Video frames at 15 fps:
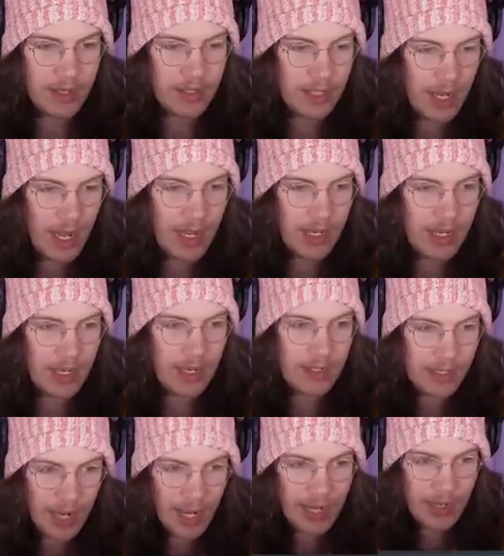Okay,
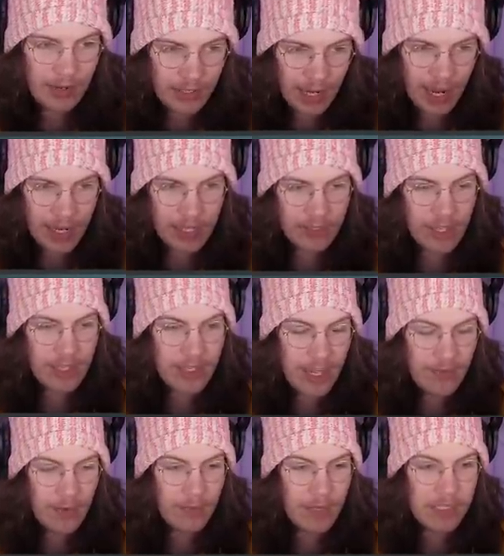okay, okay. They
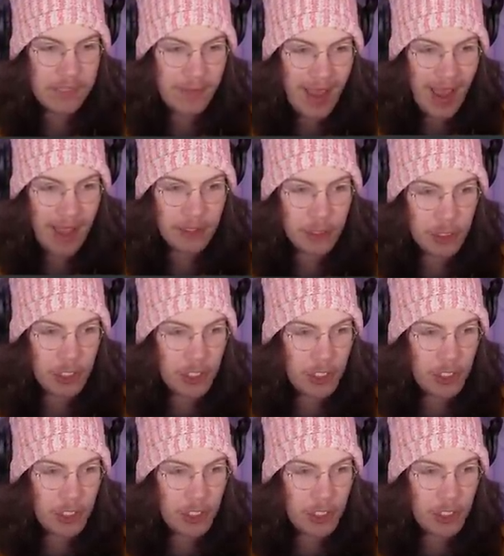never mismatch.